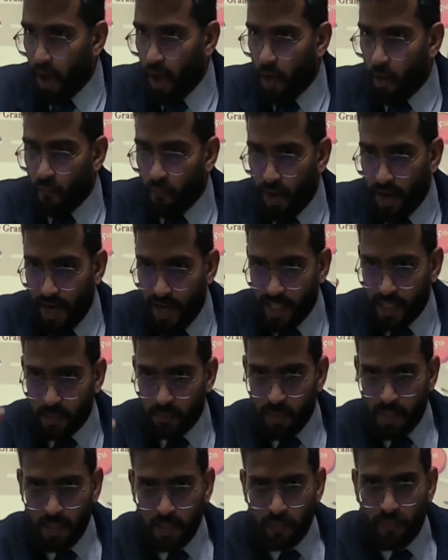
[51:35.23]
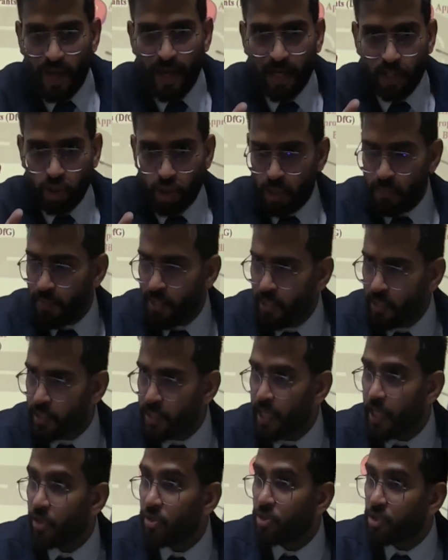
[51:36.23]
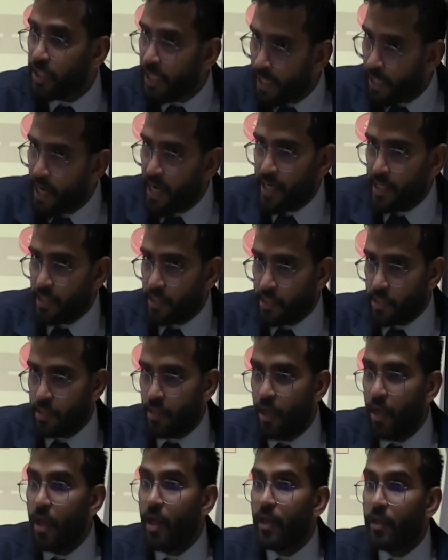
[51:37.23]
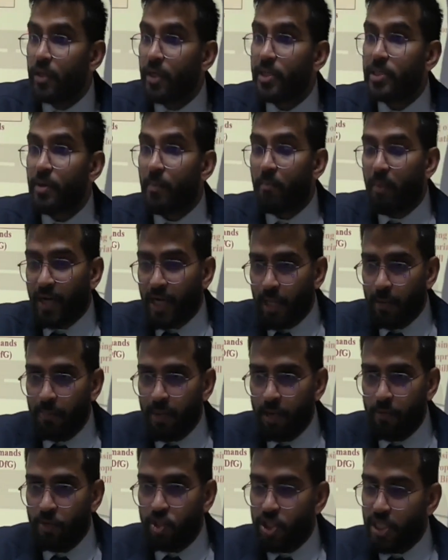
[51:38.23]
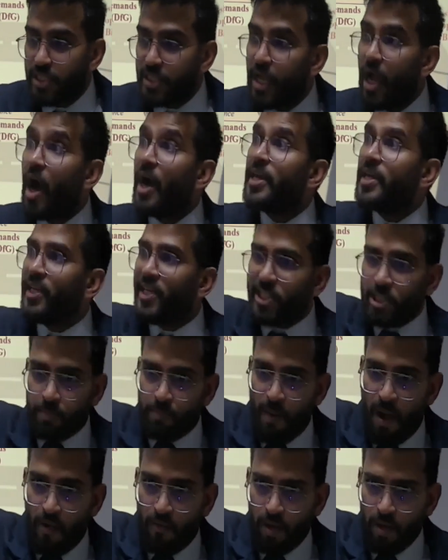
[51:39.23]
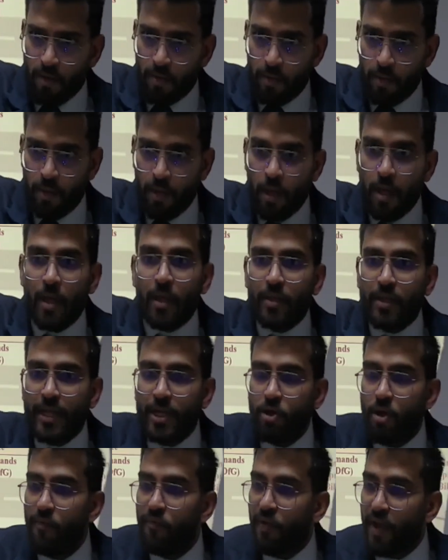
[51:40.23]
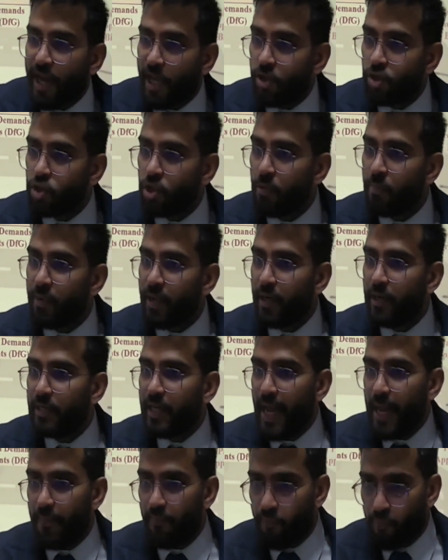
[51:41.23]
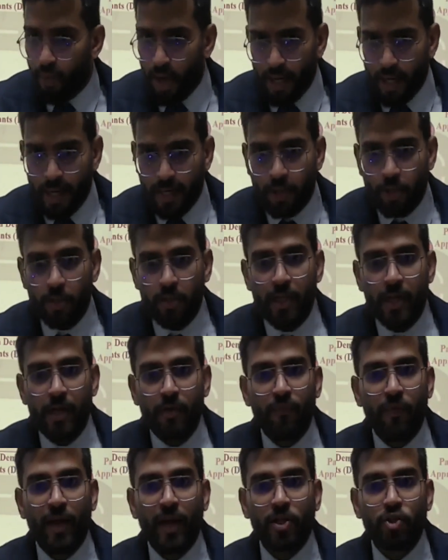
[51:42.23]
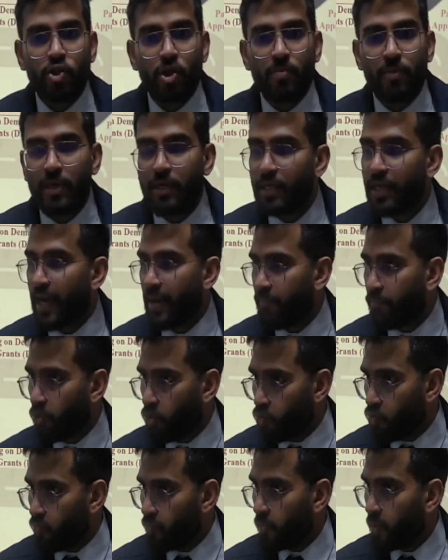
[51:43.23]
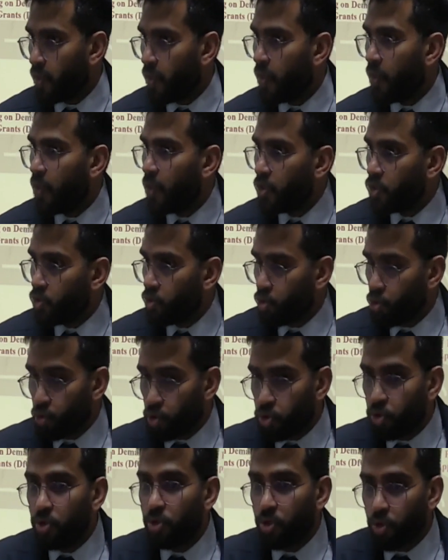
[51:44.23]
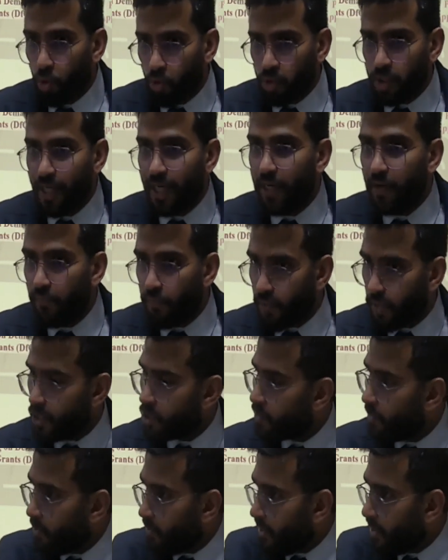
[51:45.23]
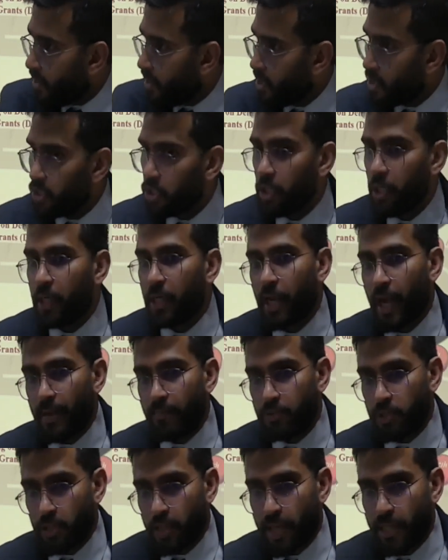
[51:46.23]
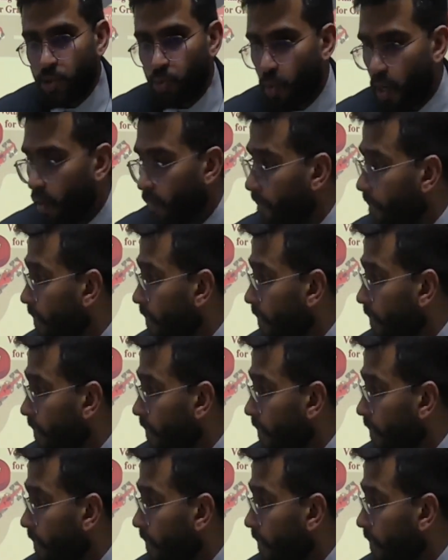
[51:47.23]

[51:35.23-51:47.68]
finance bills, financial bills. There are 3 kinds. There is a money bill which has the highest power. Then you have financial bill type 1 and there is financial bill type 2. So you should know the difference between these 3 types as well,